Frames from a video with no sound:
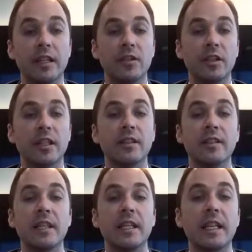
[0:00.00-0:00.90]
as you can
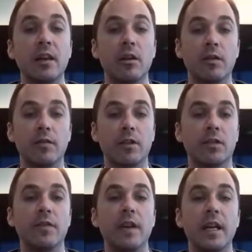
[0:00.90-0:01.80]
see here in our first
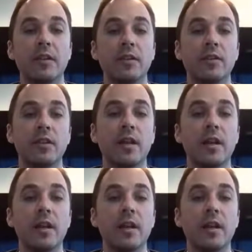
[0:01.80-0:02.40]
phase,